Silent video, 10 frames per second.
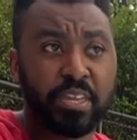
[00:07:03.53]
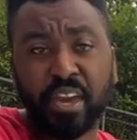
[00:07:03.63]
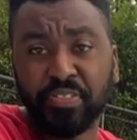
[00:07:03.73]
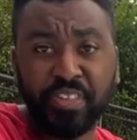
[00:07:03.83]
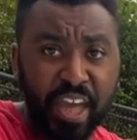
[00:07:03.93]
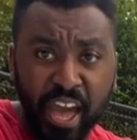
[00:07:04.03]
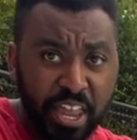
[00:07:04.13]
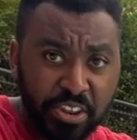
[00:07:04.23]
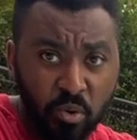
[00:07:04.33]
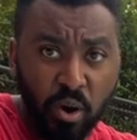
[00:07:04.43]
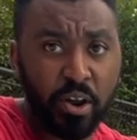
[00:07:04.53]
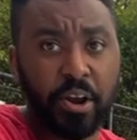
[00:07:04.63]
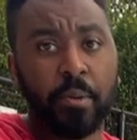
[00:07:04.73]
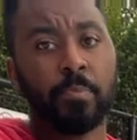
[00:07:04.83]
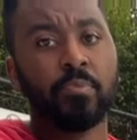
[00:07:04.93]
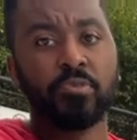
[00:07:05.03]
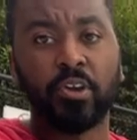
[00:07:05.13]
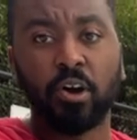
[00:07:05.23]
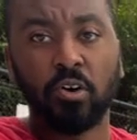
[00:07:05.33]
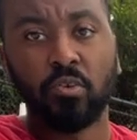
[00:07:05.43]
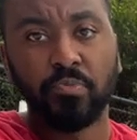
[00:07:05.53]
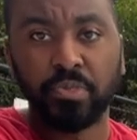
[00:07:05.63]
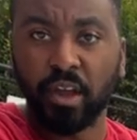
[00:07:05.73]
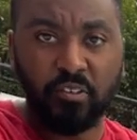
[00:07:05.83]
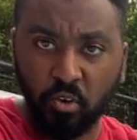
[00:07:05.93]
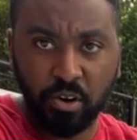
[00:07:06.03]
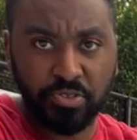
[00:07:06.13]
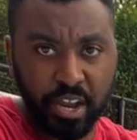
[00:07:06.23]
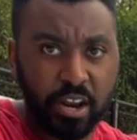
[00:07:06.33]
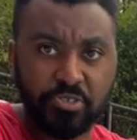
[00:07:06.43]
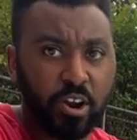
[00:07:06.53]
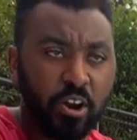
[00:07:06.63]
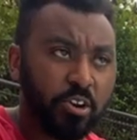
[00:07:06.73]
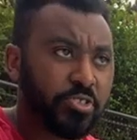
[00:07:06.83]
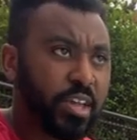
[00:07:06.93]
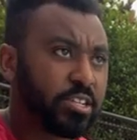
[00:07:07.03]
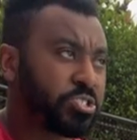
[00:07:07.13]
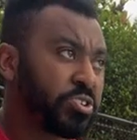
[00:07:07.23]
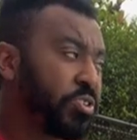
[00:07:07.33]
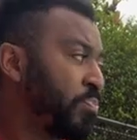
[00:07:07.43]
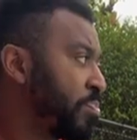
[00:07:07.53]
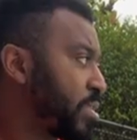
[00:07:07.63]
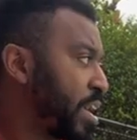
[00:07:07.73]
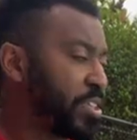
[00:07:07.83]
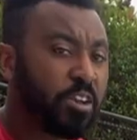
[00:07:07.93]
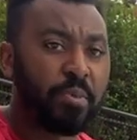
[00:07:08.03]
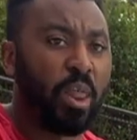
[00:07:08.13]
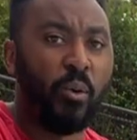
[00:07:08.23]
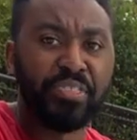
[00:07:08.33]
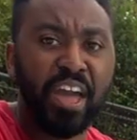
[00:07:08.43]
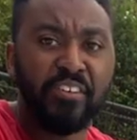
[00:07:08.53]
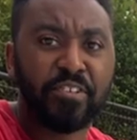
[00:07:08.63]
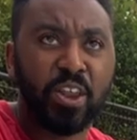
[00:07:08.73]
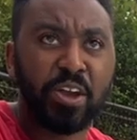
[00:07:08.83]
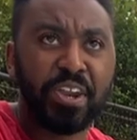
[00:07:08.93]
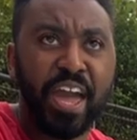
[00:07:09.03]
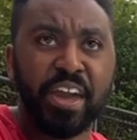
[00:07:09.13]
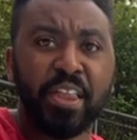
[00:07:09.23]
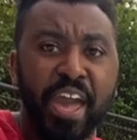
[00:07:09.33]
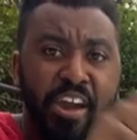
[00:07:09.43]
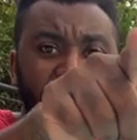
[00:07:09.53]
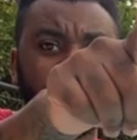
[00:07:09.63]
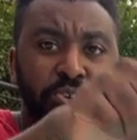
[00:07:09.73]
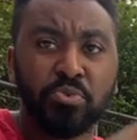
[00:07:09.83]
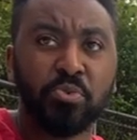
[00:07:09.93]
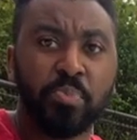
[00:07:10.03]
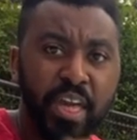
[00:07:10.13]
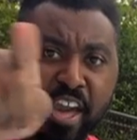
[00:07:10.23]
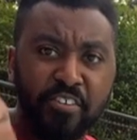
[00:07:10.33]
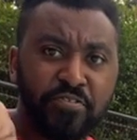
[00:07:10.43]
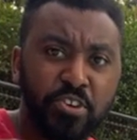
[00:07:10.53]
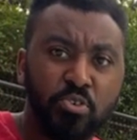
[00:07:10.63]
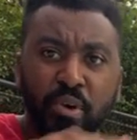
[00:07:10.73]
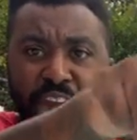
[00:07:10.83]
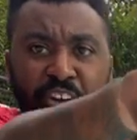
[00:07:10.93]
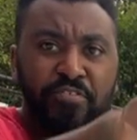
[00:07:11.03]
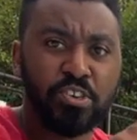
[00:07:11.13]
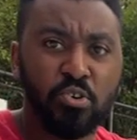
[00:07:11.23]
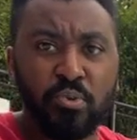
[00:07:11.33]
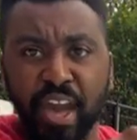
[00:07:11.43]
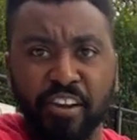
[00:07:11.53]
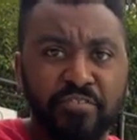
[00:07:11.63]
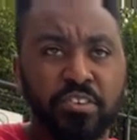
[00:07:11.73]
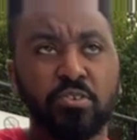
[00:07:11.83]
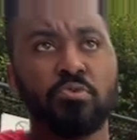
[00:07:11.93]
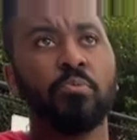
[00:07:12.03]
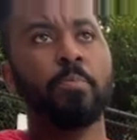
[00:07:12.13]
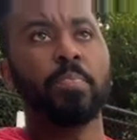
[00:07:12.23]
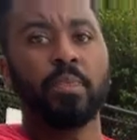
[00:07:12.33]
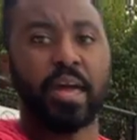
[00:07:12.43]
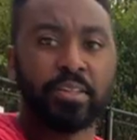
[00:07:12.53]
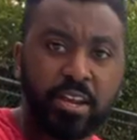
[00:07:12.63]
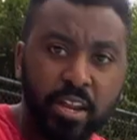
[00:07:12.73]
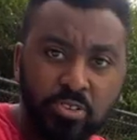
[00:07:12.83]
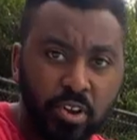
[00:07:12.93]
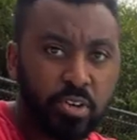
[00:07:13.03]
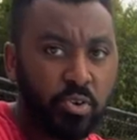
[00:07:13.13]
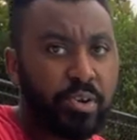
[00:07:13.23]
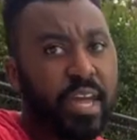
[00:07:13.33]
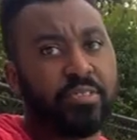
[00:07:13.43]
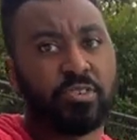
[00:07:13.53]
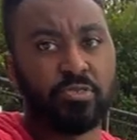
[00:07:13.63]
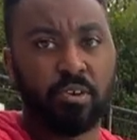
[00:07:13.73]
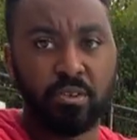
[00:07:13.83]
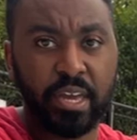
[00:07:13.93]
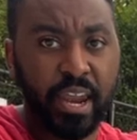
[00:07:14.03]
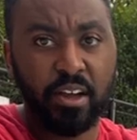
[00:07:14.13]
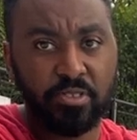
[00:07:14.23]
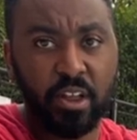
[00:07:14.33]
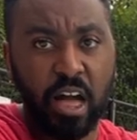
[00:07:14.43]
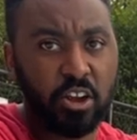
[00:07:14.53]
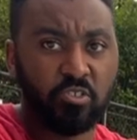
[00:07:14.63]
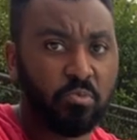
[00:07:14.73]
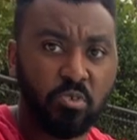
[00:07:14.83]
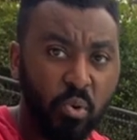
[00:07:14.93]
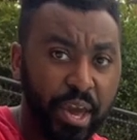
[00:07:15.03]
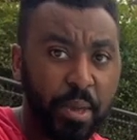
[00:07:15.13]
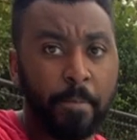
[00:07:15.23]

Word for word: Get the hell in the water!" So of course they gotta start cursing at you and they you going be like, what the F you looking at? F you, F you, F you, F you. Like they gotta start doing that to you. So get out to the locker room quick.